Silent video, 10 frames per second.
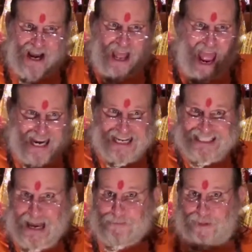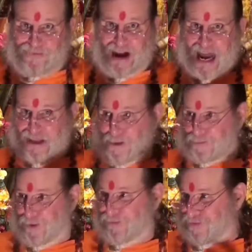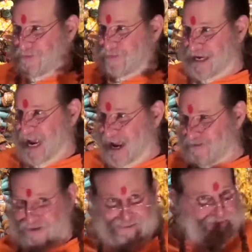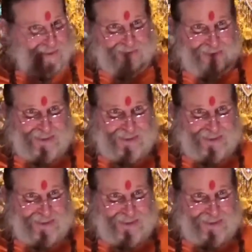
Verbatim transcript: and exemplify the perfect behavior for a few